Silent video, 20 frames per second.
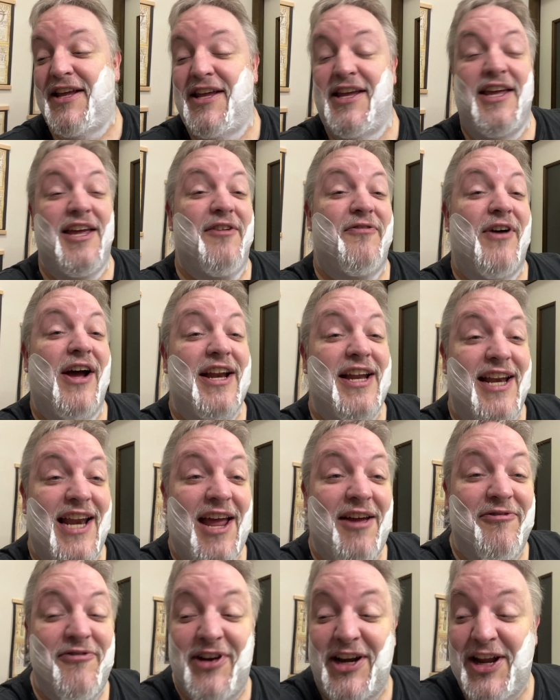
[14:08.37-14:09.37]
if I didn't
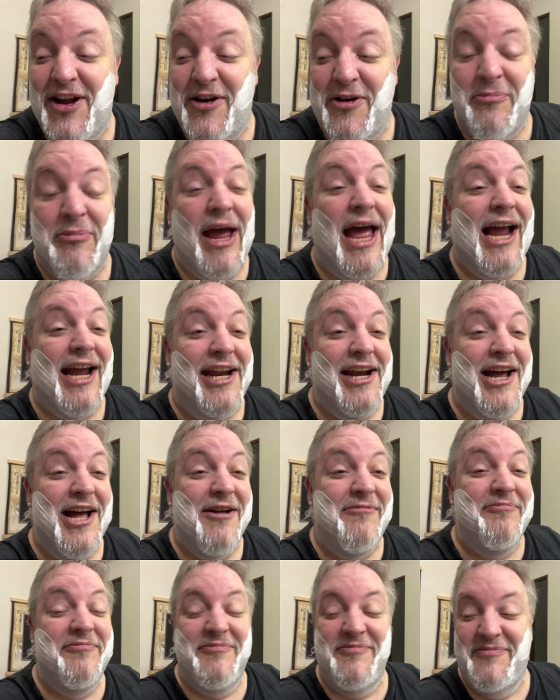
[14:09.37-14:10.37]
have video to back it
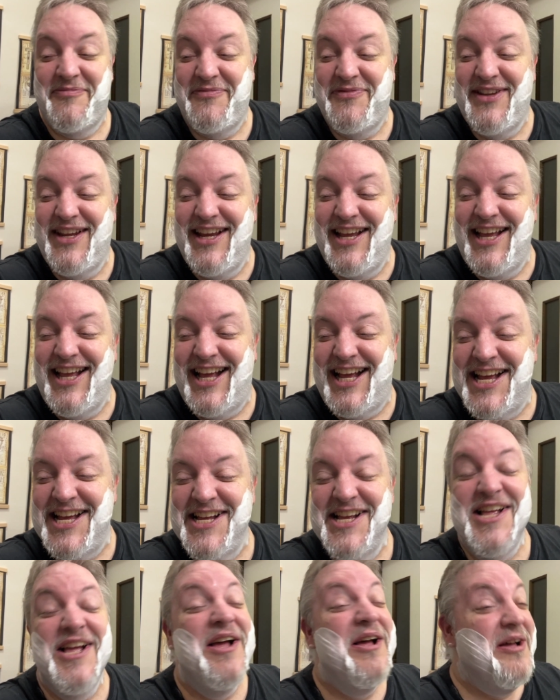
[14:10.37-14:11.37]
up.
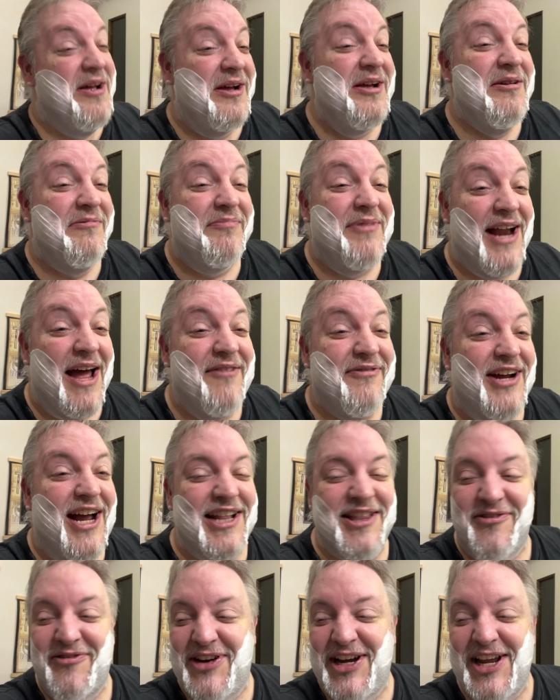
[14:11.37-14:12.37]
But I've
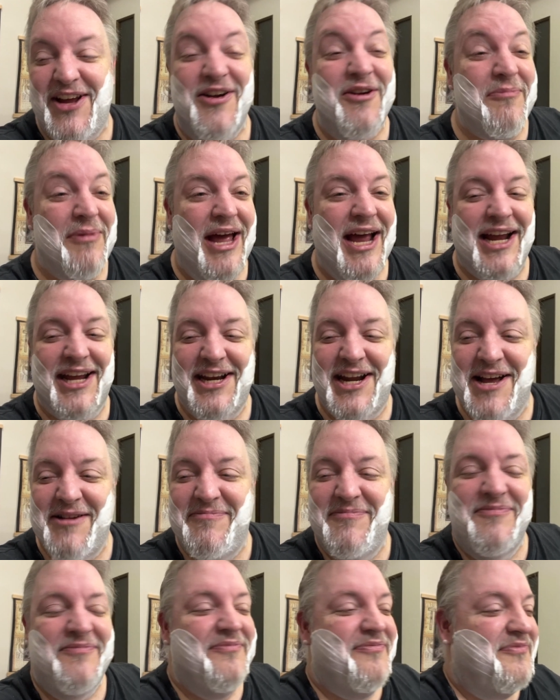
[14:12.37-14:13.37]
got the video to back it up.
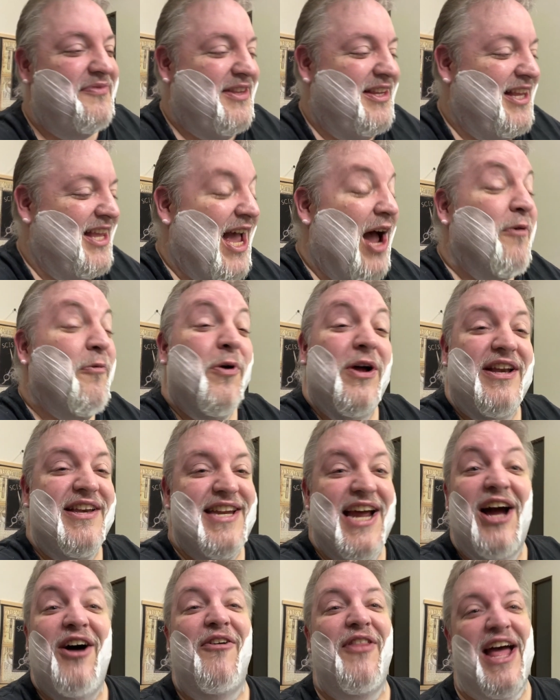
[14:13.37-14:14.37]
I wouldn't
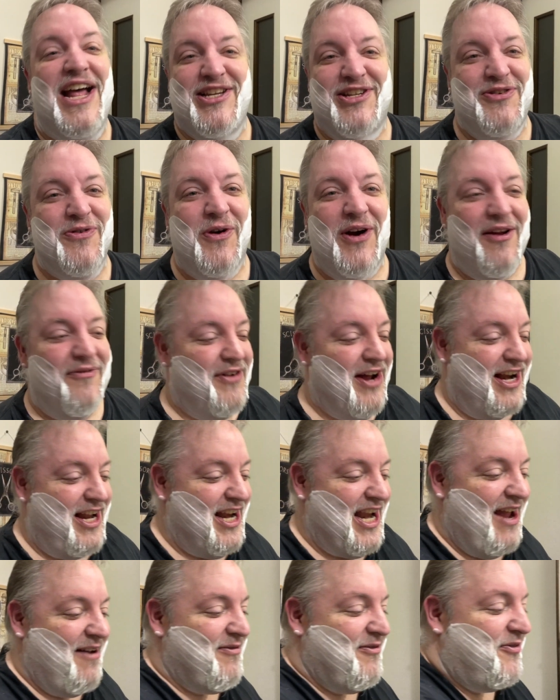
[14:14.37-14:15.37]
tell that story if I
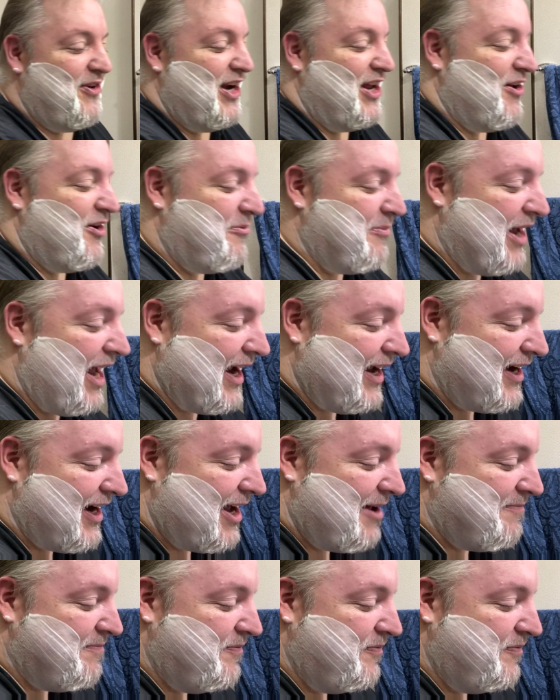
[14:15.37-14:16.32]
didn't have the video to back it up.